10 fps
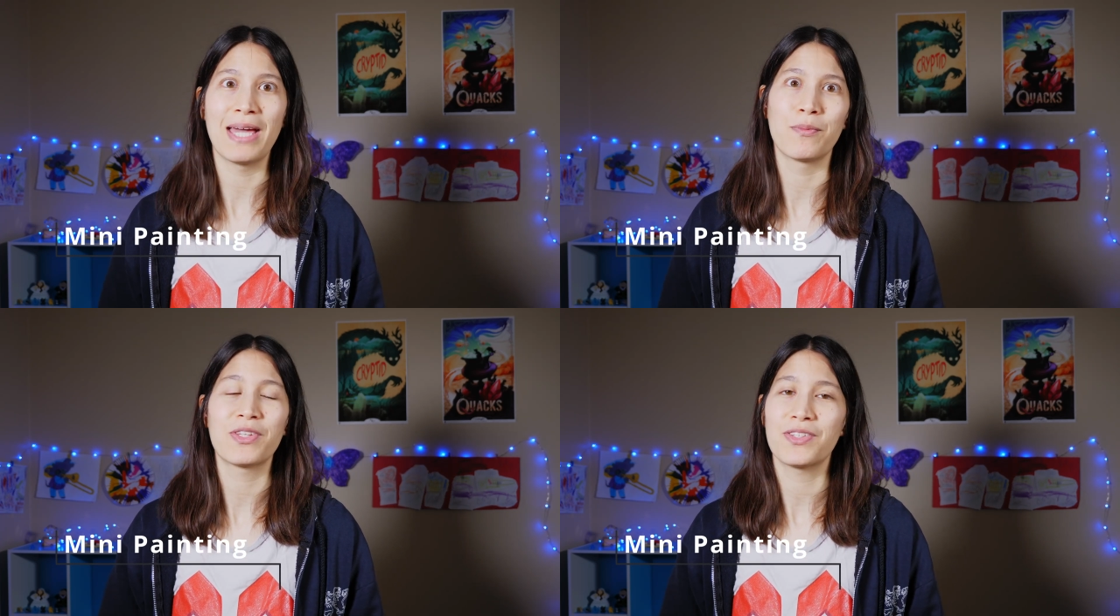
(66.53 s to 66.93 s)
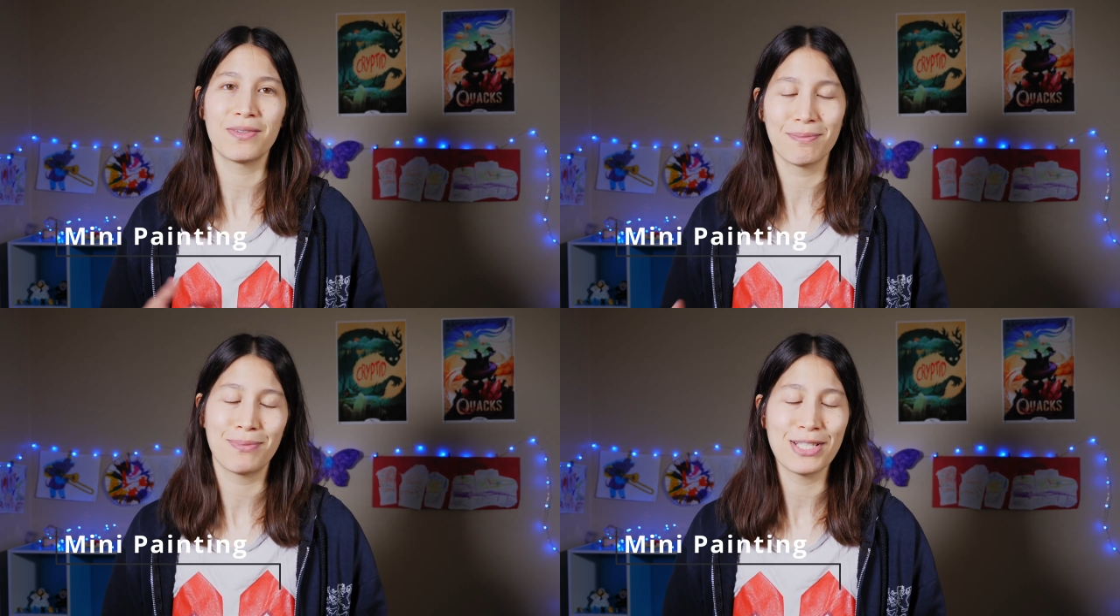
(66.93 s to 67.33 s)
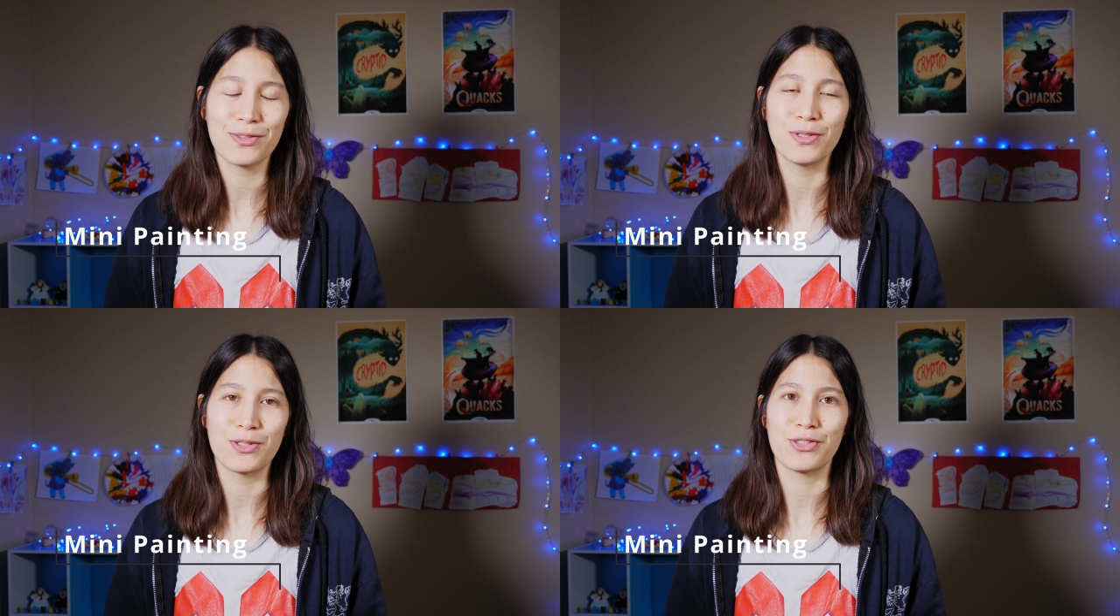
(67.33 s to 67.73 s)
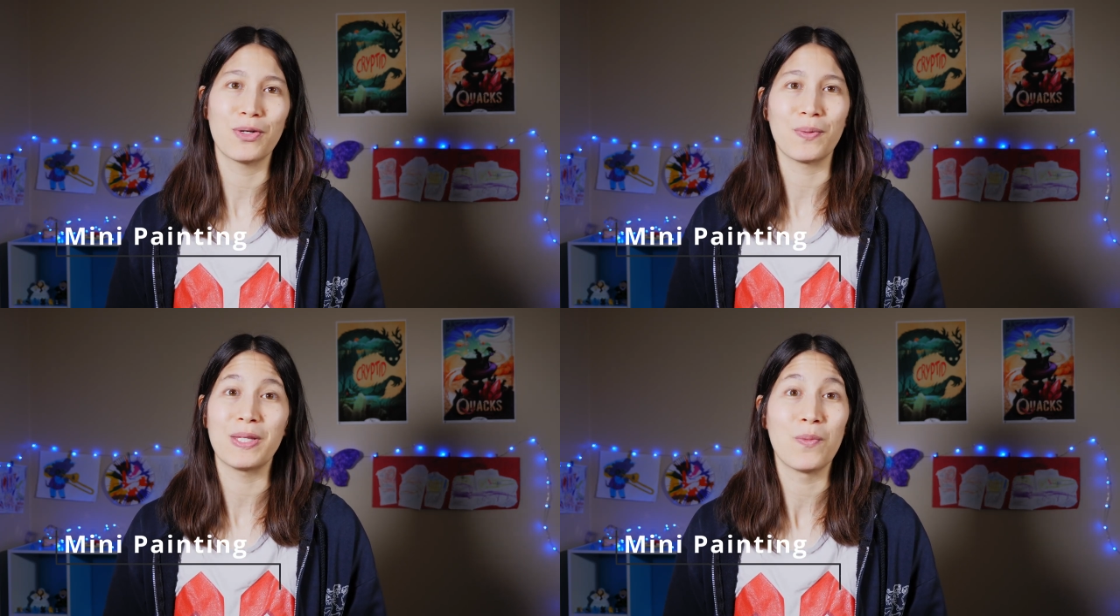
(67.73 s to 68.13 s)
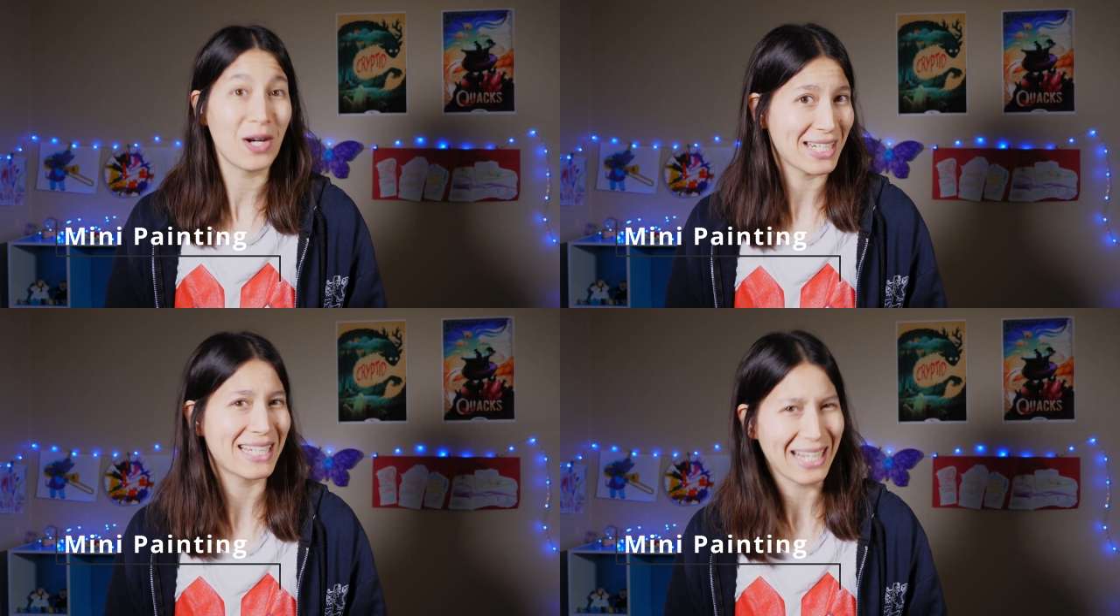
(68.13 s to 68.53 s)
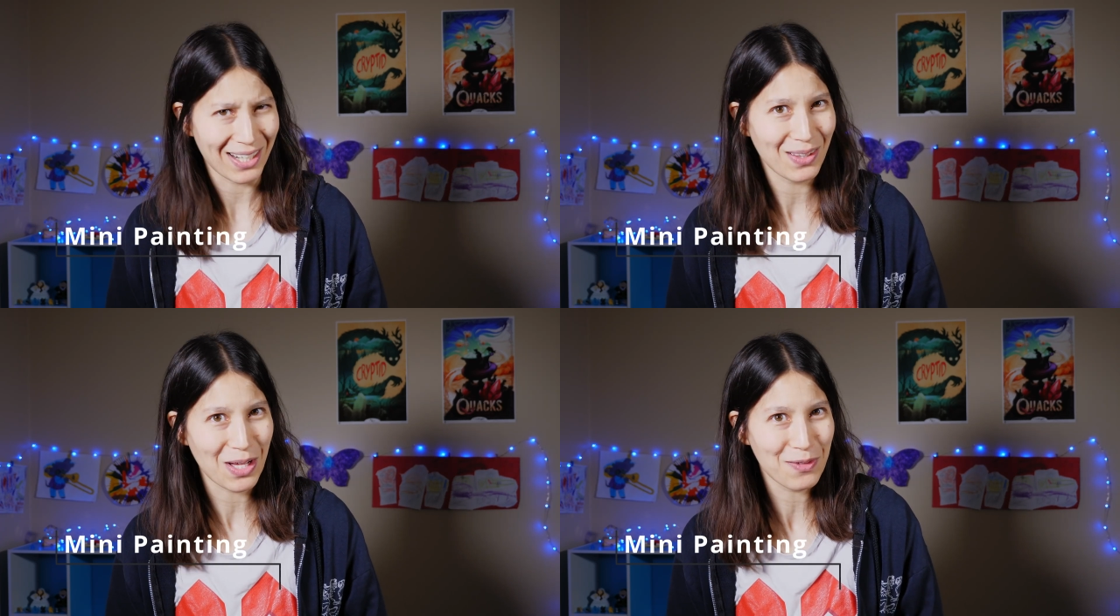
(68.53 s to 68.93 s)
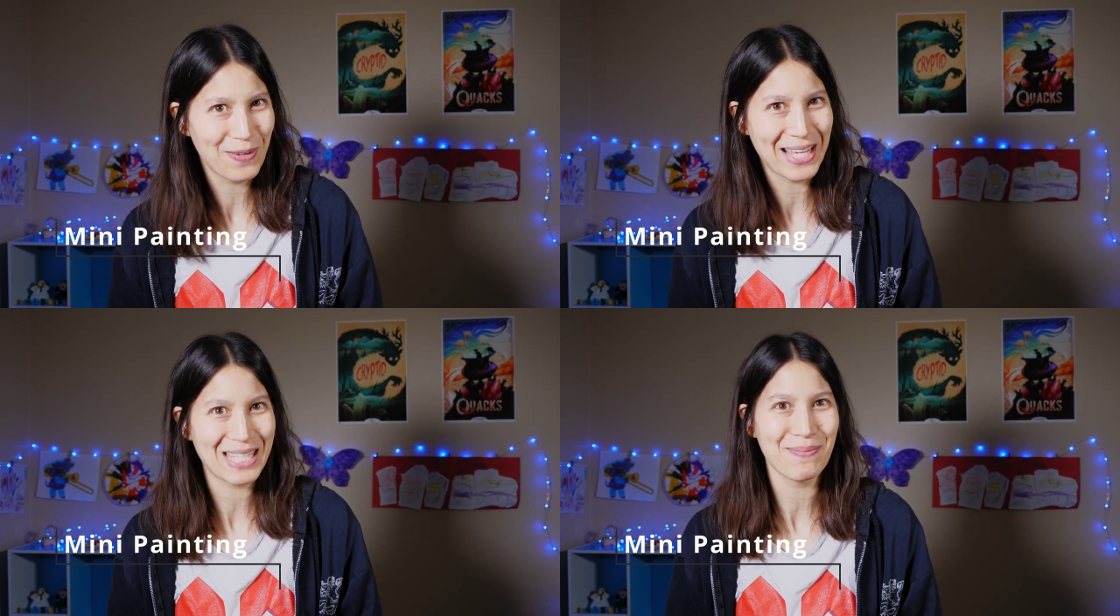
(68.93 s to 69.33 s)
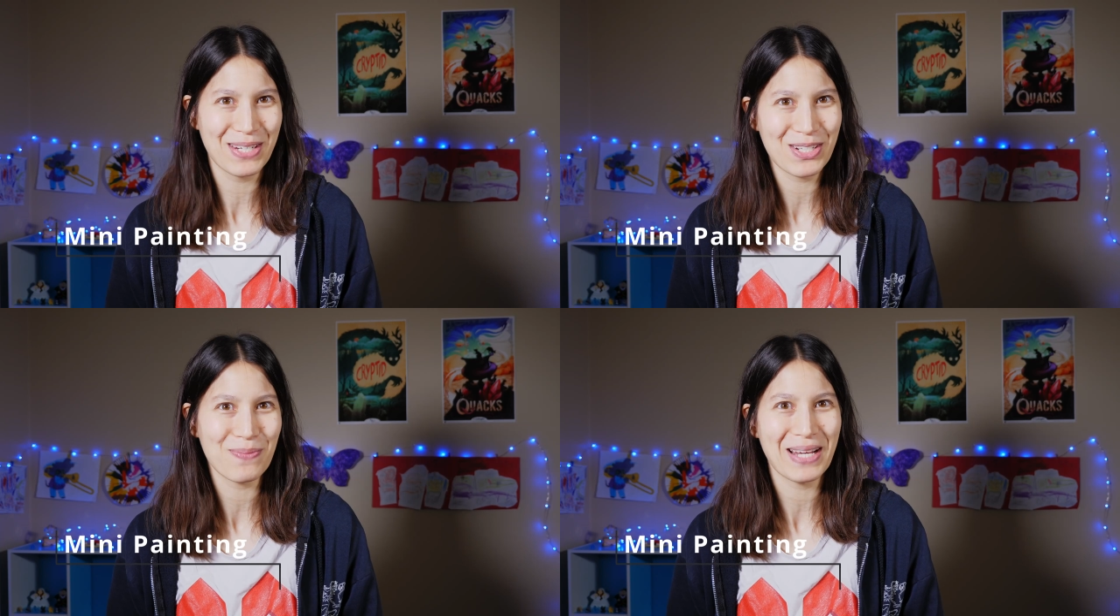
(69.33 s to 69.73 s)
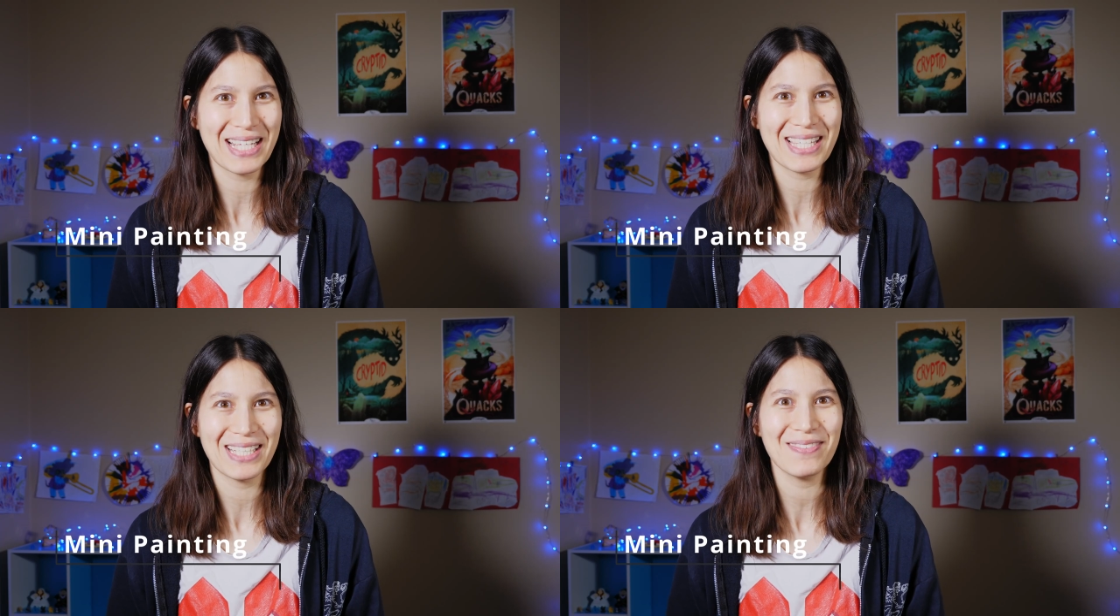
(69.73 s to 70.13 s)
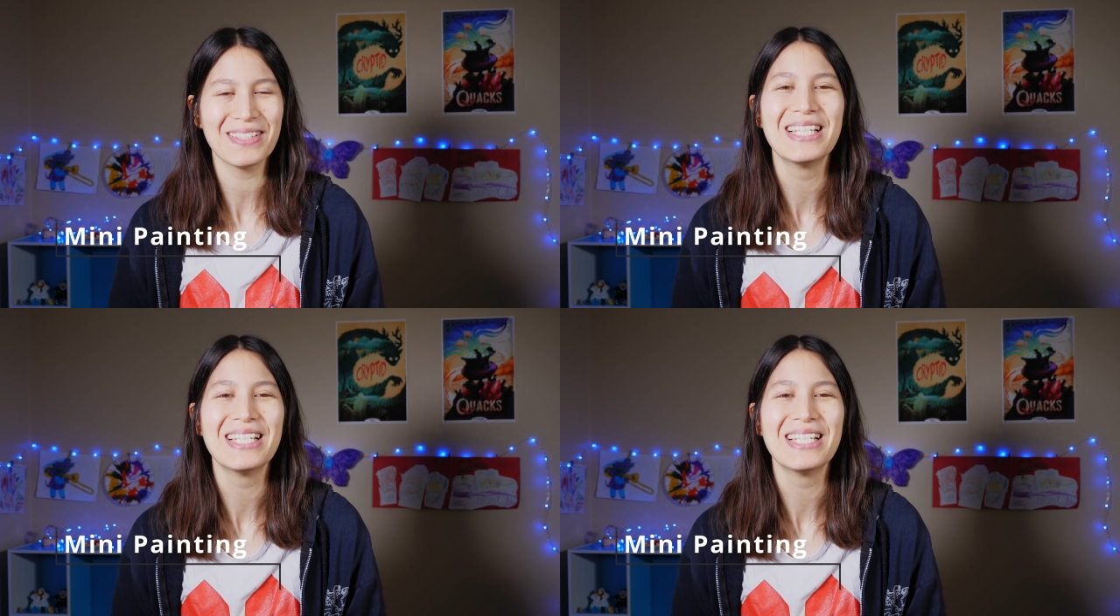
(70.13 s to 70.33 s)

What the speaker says: and with preschoolers, you don't really want to get a lot of fancy miniature painting stuff.